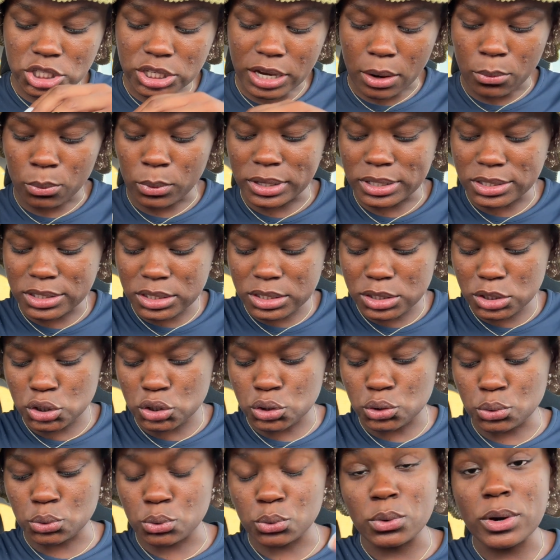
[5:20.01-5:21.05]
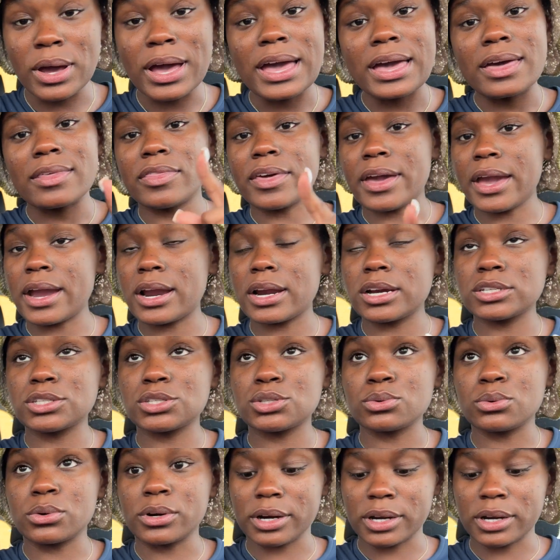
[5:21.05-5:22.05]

I went to the hair store